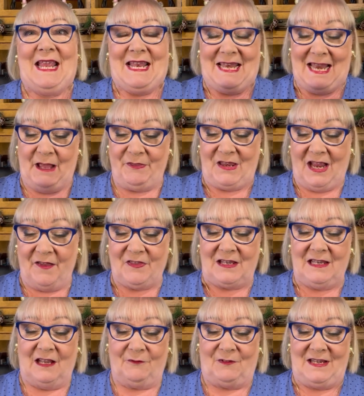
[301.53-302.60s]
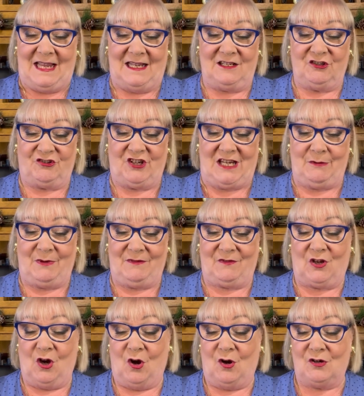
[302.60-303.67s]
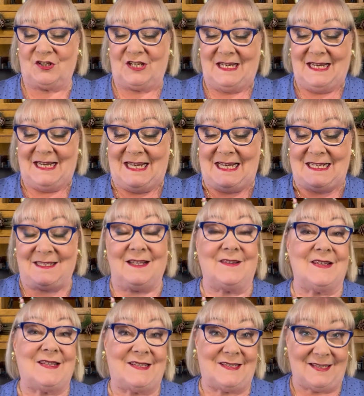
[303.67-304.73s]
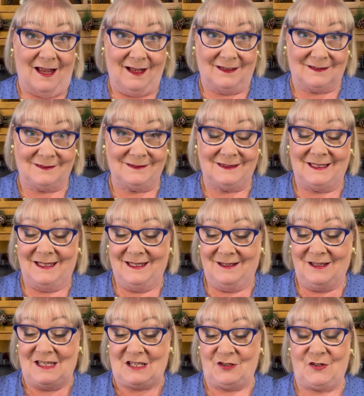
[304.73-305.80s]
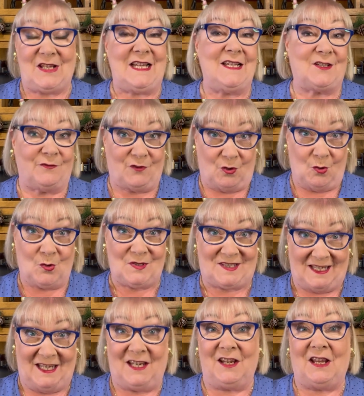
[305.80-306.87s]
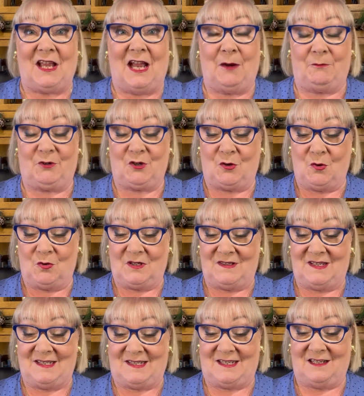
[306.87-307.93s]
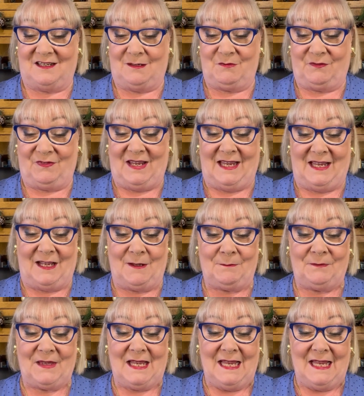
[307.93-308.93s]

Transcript: Now, the other lovely energy we've got is that the sun, that is of course in Capricorn at this time of year,